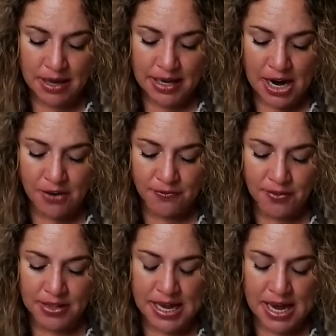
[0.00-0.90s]

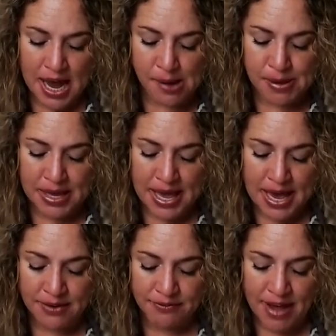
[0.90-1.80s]
Carefully, I
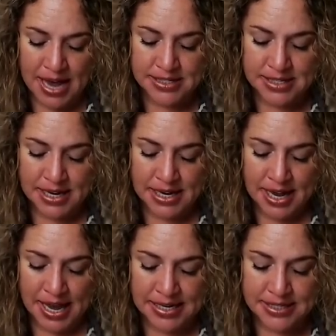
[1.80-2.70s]
began fastening
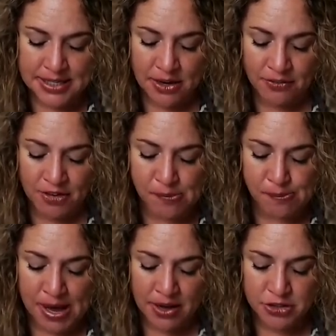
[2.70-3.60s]
a silver
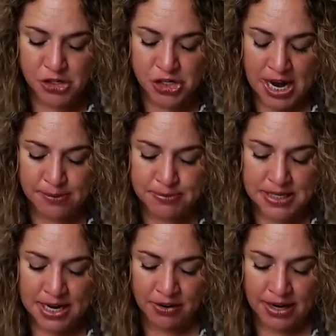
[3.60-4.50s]
bell shaped
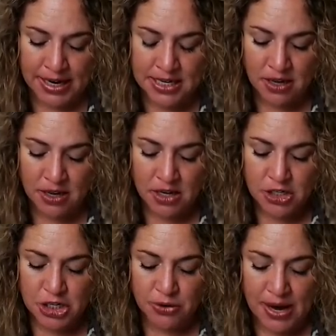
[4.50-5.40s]
earring
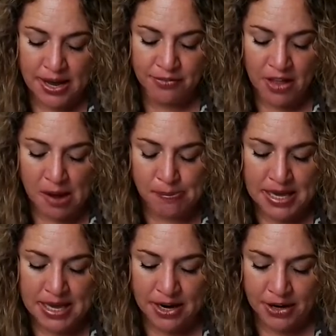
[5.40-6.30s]
to a
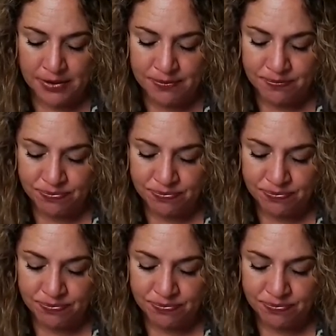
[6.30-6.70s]
floppy ear.